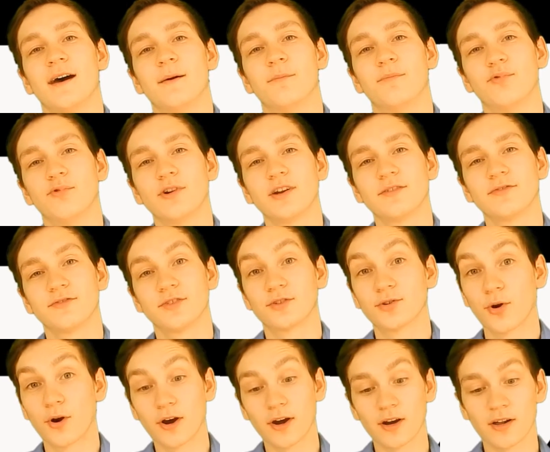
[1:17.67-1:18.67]
brief
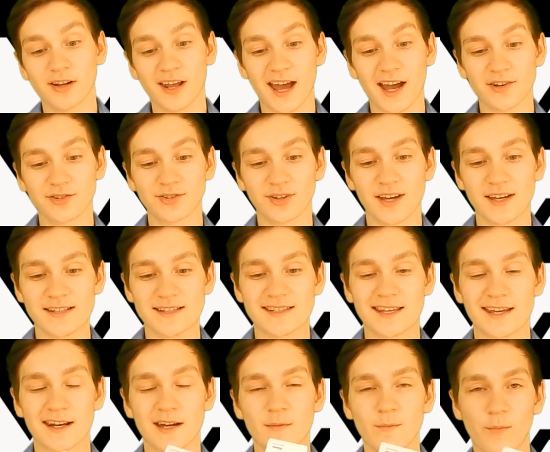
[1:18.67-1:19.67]
tutorial on how to get
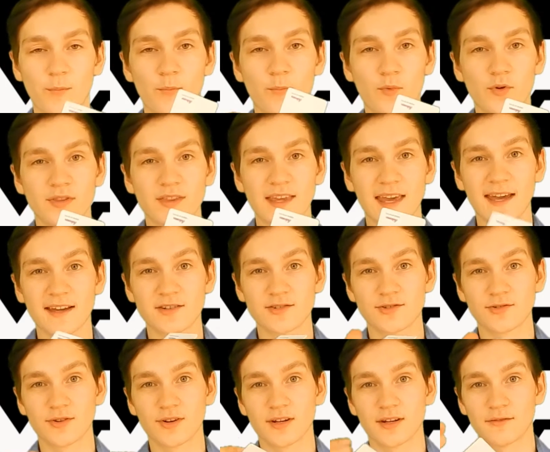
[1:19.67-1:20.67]
set up with the
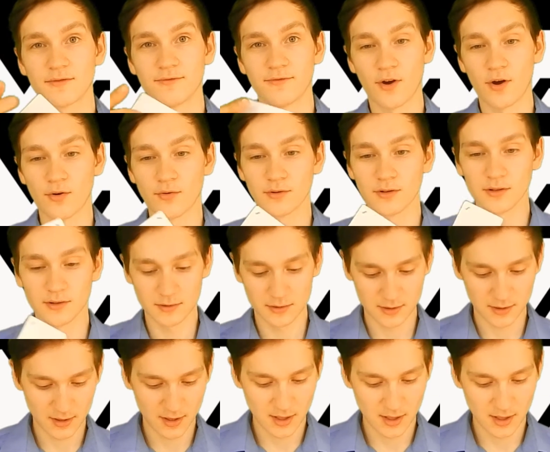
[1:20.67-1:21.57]
Android phone,